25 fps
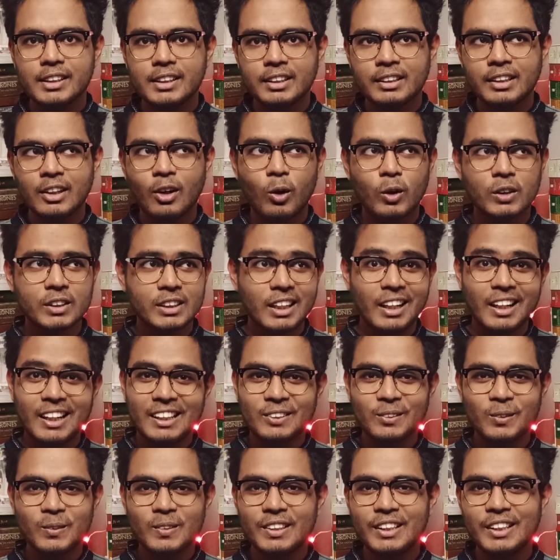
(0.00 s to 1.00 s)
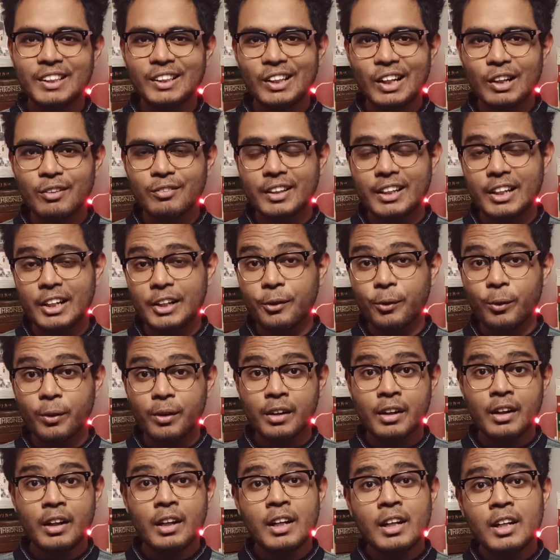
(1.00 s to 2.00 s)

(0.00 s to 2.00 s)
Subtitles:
the author I totally love and adore.